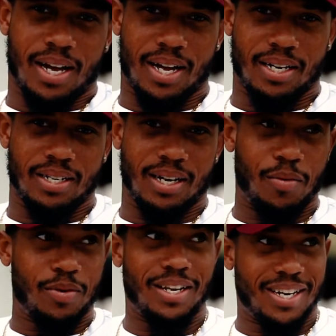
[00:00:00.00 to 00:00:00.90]

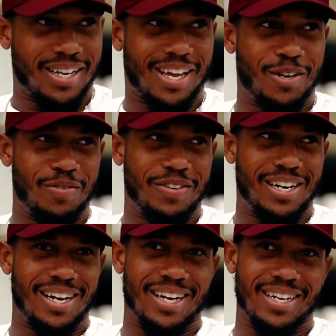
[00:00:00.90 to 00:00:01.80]
and we didn't get over the
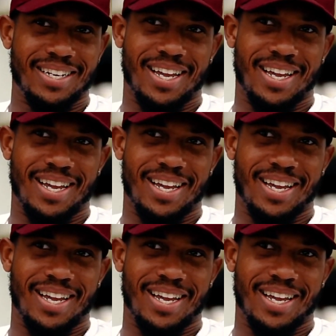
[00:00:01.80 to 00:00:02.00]
line.